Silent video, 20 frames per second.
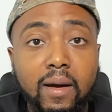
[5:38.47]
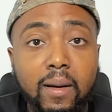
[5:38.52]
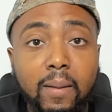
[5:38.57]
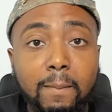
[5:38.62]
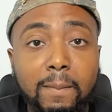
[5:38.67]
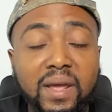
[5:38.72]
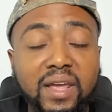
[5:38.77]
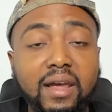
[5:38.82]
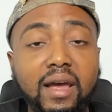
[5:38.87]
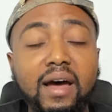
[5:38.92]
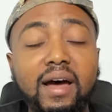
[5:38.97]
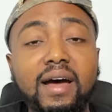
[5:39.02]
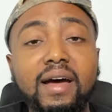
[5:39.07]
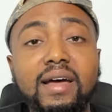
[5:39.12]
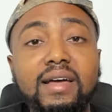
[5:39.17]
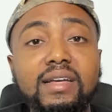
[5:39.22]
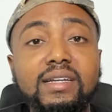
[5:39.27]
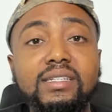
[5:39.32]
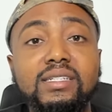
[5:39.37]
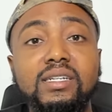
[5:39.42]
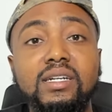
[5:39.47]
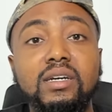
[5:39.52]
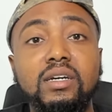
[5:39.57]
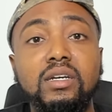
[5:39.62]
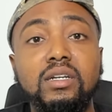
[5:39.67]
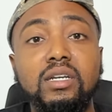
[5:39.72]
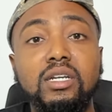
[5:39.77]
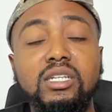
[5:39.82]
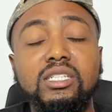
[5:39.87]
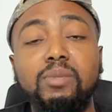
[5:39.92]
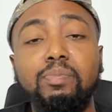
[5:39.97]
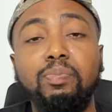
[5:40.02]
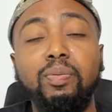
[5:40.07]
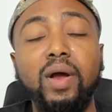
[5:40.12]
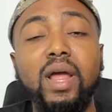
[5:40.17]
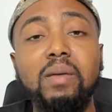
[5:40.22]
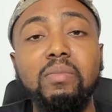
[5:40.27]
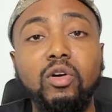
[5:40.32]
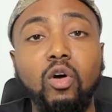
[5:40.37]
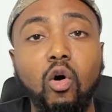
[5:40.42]
because the
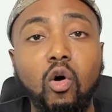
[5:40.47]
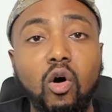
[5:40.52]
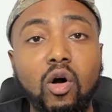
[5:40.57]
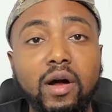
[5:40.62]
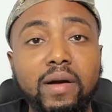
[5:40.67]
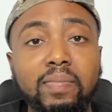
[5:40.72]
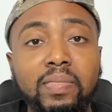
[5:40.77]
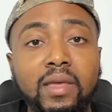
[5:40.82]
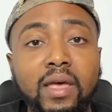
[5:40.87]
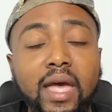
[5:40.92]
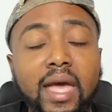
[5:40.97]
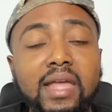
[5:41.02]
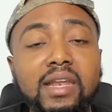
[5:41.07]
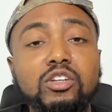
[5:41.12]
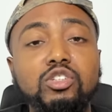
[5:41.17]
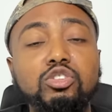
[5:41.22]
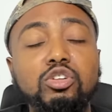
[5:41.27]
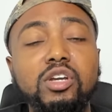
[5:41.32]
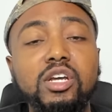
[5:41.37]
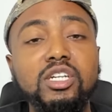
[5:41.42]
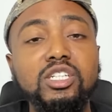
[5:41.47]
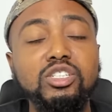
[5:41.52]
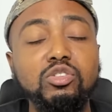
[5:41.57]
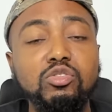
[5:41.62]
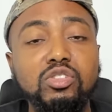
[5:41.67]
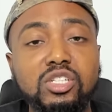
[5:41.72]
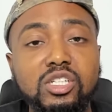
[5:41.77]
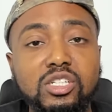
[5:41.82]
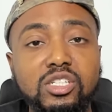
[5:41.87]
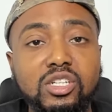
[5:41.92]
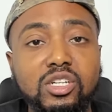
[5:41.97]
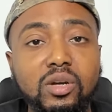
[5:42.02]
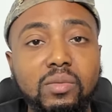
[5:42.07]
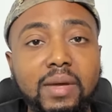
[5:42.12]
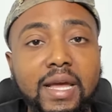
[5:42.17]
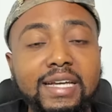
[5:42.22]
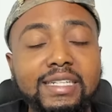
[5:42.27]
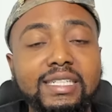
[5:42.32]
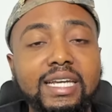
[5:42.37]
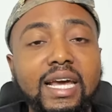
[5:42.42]
Supreme Court and the judicial system
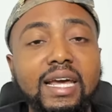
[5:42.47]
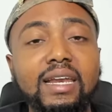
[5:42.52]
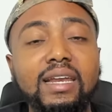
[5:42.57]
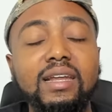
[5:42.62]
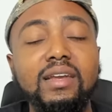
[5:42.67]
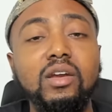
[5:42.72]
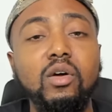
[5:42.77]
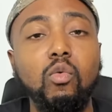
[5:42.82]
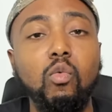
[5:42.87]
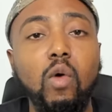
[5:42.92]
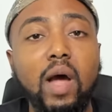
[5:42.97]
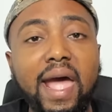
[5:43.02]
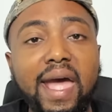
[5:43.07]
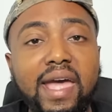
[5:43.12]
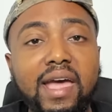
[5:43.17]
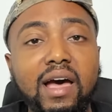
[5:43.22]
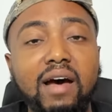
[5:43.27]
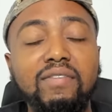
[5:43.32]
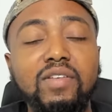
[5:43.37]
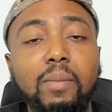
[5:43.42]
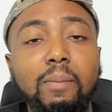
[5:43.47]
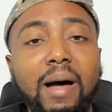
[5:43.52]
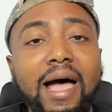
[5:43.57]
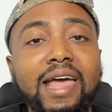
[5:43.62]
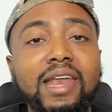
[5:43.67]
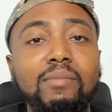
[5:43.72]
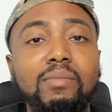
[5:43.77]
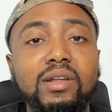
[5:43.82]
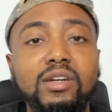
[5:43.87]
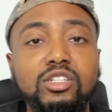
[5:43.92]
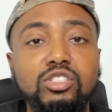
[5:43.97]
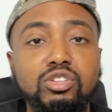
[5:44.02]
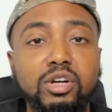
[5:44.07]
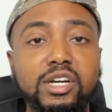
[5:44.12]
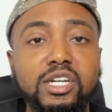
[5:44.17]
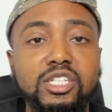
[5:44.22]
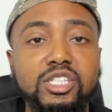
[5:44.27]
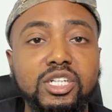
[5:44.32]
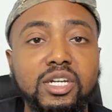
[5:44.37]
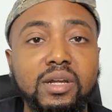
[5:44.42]
is getting in the way of the Biden
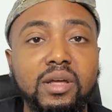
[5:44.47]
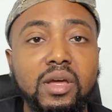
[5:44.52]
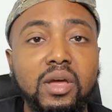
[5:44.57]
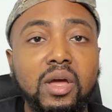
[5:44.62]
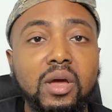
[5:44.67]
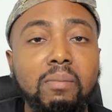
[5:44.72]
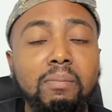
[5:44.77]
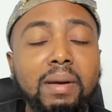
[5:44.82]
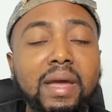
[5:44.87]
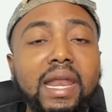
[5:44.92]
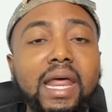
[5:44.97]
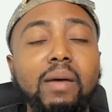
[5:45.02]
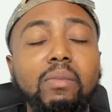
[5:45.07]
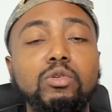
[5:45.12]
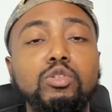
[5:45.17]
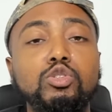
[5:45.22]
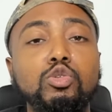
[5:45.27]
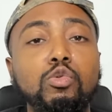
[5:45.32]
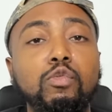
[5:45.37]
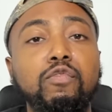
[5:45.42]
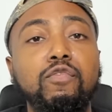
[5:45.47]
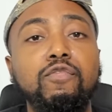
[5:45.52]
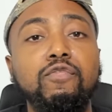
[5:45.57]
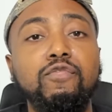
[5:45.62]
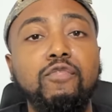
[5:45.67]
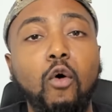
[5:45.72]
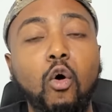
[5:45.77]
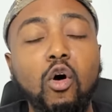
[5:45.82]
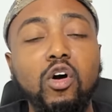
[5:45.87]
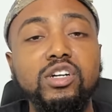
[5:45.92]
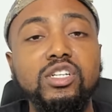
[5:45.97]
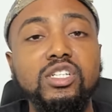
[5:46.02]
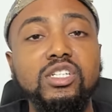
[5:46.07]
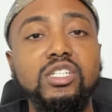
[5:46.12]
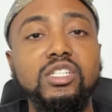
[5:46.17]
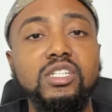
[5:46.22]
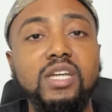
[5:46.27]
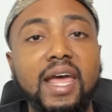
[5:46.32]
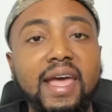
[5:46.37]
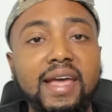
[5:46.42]
administration being able to force
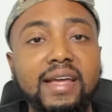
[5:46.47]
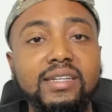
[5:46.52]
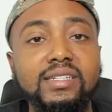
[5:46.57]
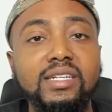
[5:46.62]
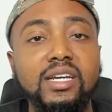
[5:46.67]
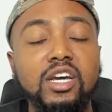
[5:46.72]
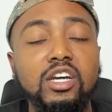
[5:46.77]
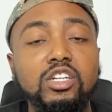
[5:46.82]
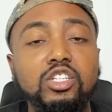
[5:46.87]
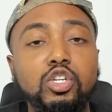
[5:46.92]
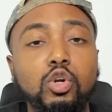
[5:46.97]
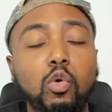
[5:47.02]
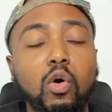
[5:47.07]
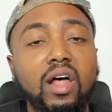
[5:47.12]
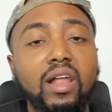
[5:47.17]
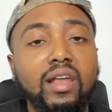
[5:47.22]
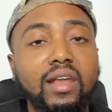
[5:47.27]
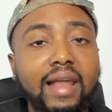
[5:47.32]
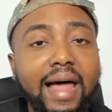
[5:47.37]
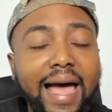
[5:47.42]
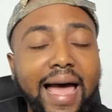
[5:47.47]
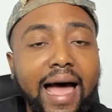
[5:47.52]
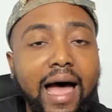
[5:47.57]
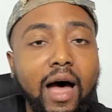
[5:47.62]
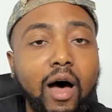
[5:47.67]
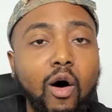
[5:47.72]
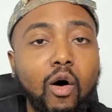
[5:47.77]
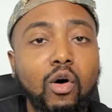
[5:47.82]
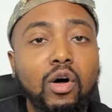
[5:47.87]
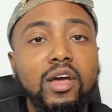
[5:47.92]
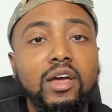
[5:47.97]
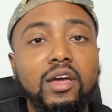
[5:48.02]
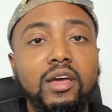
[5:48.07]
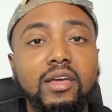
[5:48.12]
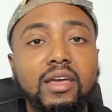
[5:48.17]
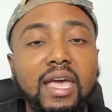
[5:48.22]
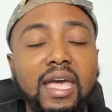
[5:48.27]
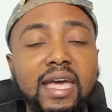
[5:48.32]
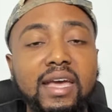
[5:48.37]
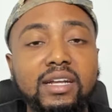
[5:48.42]
states to allow
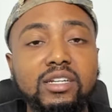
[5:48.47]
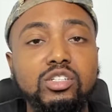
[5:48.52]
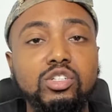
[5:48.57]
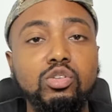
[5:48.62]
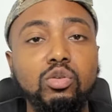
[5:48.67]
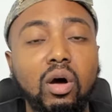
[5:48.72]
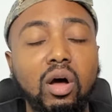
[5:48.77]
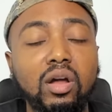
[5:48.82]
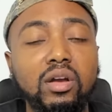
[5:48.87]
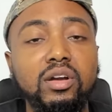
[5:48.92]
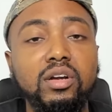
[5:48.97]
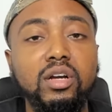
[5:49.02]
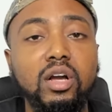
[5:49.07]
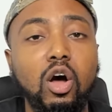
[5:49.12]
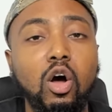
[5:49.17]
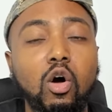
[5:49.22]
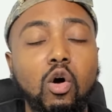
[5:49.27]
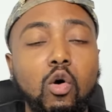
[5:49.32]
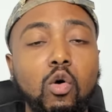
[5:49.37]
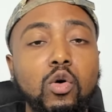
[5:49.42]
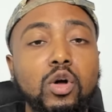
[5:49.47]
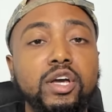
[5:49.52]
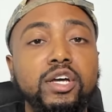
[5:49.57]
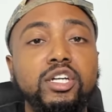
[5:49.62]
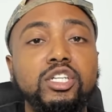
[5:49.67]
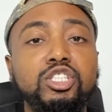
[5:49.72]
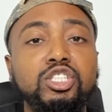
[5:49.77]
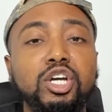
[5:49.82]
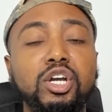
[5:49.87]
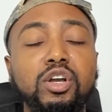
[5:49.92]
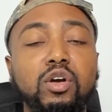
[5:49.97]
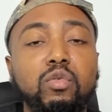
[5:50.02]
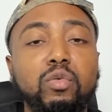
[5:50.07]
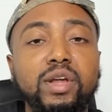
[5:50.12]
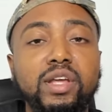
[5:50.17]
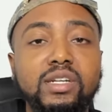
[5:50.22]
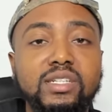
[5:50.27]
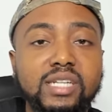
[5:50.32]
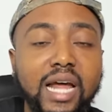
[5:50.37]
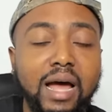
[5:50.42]
kids to undergo gender
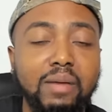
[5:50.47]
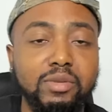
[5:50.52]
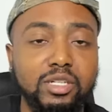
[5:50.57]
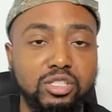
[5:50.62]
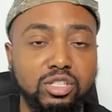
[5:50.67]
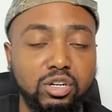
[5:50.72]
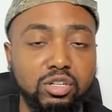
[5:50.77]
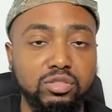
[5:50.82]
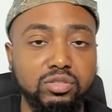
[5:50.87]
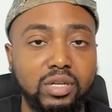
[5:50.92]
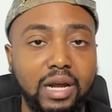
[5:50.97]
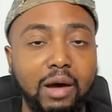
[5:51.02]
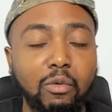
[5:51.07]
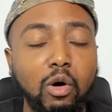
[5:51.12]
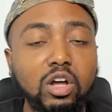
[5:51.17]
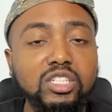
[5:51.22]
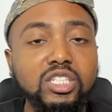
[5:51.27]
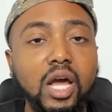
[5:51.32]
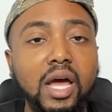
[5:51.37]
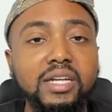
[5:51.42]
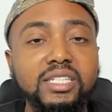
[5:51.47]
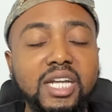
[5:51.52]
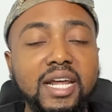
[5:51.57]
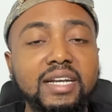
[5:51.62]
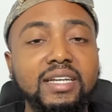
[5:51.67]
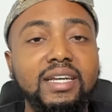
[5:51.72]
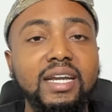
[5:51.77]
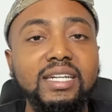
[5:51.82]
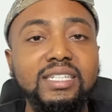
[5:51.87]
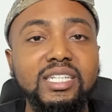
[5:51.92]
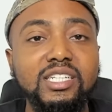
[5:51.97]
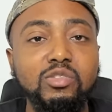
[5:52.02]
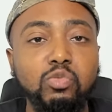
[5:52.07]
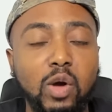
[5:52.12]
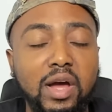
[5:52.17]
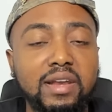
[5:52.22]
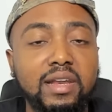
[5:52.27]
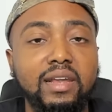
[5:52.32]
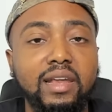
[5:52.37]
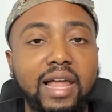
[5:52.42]
reassignment surgery. I want y'all to understand, this is
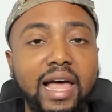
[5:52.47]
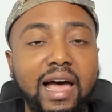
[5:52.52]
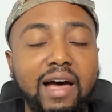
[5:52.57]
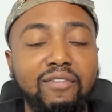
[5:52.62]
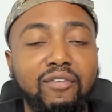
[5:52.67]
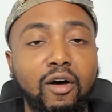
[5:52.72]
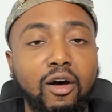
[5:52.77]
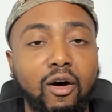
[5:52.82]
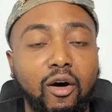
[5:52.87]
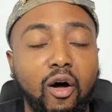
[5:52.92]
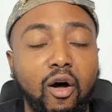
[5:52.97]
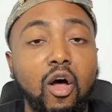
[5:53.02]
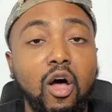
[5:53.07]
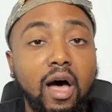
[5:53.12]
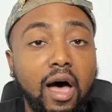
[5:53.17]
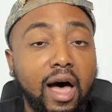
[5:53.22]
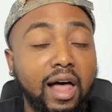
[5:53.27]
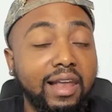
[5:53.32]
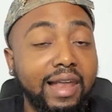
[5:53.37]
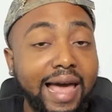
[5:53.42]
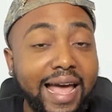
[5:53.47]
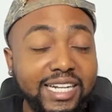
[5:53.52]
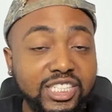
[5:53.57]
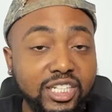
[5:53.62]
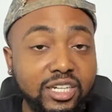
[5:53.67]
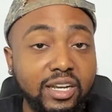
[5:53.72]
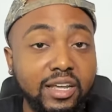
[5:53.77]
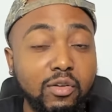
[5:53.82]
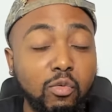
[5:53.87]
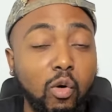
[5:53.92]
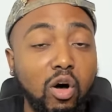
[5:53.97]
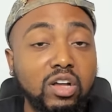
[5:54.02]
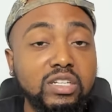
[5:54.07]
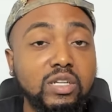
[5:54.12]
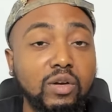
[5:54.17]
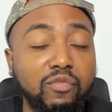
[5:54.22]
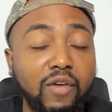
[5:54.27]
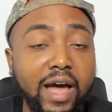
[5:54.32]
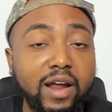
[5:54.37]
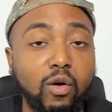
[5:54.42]
what the left allegedly wants
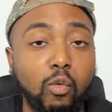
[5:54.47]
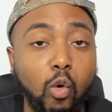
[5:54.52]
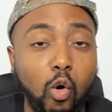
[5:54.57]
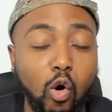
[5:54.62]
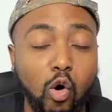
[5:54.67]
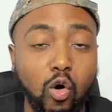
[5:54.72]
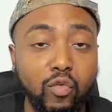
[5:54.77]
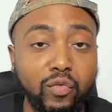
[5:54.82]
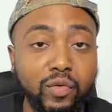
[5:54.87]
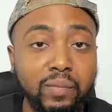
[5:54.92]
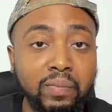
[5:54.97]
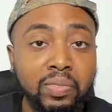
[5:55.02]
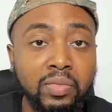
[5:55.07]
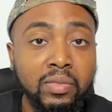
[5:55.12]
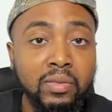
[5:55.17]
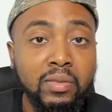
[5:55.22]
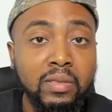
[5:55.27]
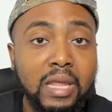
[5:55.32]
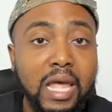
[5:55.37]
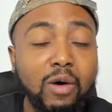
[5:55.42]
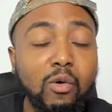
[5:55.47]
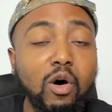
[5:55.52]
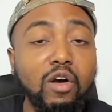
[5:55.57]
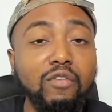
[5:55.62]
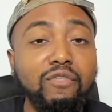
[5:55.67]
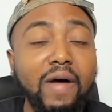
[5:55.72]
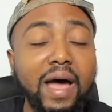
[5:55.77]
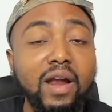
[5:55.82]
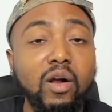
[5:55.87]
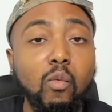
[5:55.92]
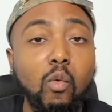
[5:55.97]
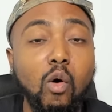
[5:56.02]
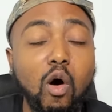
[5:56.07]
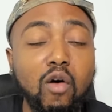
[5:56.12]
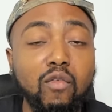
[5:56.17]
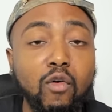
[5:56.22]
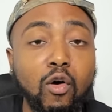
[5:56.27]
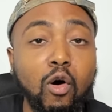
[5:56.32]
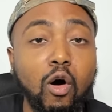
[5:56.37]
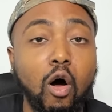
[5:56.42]
to fight a war over. They want to fight a
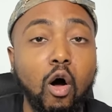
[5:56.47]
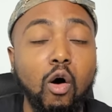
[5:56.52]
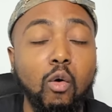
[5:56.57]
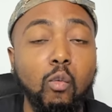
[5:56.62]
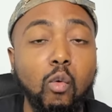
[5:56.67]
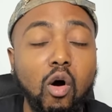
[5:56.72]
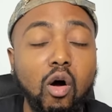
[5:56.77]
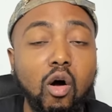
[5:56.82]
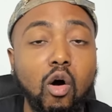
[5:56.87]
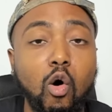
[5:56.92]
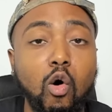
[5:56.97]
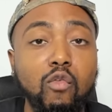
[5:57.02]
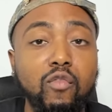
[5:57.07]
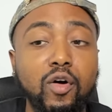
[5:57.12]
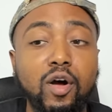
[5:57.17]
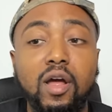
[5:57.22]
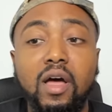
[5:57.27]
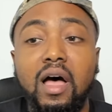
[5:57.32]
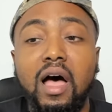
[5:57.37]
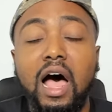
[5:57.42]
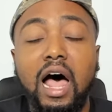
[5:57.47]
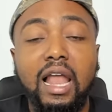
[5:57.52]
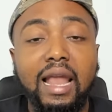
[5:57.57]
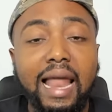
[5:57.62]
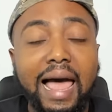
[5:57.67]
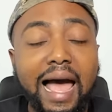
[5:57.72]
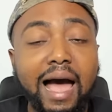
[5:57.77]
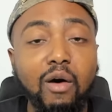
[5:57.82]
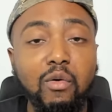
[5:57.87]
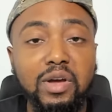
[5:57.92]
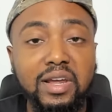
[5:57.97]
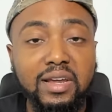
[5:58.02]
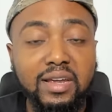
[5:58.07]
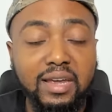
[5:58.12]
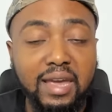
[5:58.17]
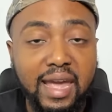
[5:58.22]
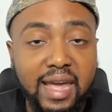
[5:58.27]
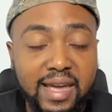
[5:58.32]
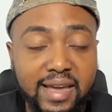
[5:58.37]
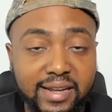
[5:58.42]
war over allowing
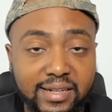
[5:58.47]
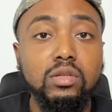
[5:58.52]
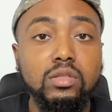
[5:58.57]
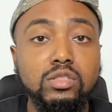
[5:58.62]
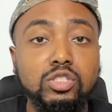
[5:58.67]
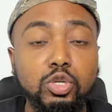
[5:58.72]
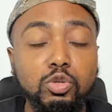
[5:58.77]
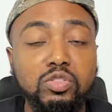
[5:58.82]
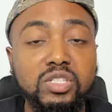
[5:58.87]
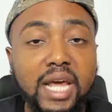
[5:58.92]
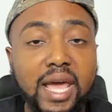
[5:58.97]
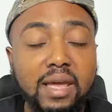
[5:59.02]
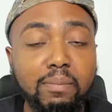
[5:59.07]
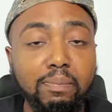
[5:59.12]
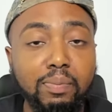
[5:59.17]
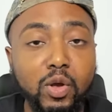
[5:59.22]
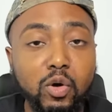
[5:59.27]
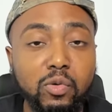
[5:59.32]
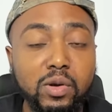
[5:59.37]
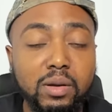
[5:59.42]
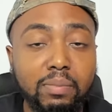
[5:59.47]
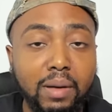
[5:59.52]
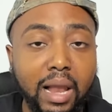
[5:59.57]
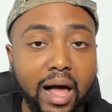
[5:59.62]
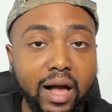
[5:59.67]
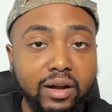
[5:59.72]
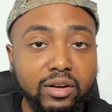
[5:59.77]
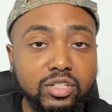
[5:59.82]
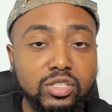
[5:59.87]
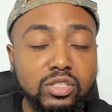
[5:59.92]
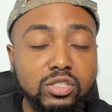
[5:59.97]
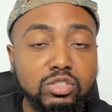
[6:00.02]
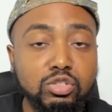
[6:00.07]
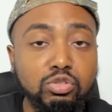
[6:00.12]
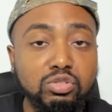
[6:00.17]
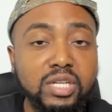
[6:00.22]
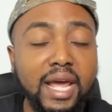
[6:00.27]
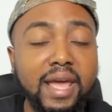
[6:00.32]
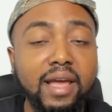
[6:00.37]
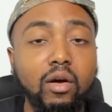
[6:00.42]
kids to take puberty blockers, to
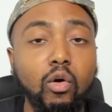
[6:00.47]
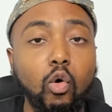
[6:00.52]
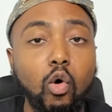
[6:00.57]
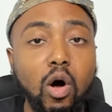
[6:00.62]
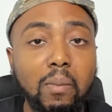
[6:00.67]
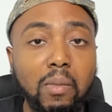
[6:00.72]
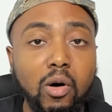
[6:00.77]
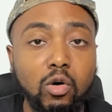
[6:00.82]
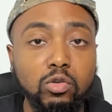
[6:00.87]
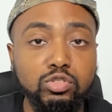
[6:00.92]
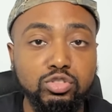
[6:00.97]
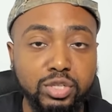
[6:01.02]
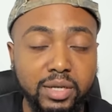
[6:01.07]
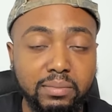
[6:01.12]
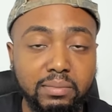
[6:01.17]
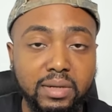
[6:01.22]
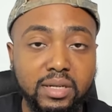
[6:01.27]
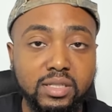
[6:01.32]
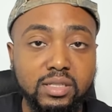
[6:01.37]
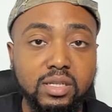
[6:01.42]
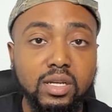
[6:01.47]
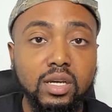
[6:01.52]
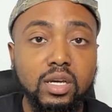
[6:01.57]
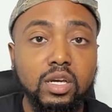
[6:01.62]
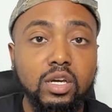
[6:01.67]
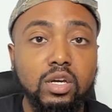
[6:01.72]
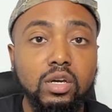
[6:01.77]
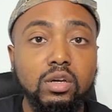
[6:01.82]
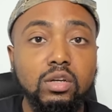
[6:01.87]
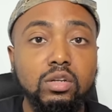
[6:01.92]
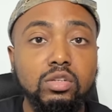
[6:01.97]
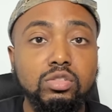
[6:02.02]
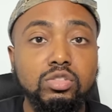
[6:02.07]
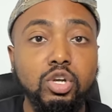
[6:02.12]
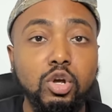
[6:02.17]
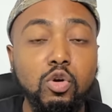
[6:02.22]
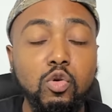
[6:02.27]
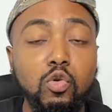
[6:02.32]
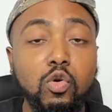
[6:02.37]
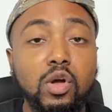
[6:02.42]
take hormone treatments,
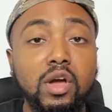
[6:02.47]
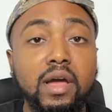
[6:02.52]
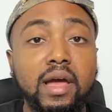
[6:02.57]
to